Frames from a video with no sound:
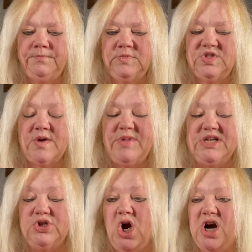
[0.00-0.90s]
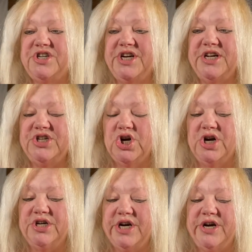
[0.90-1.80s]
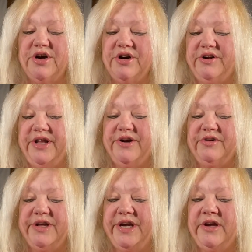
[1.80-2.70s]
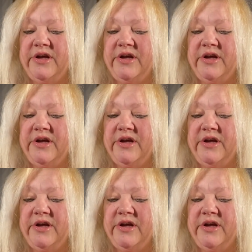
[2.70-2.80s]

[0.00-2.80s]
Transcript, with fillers: Somebody's large and in charge, I heard, literally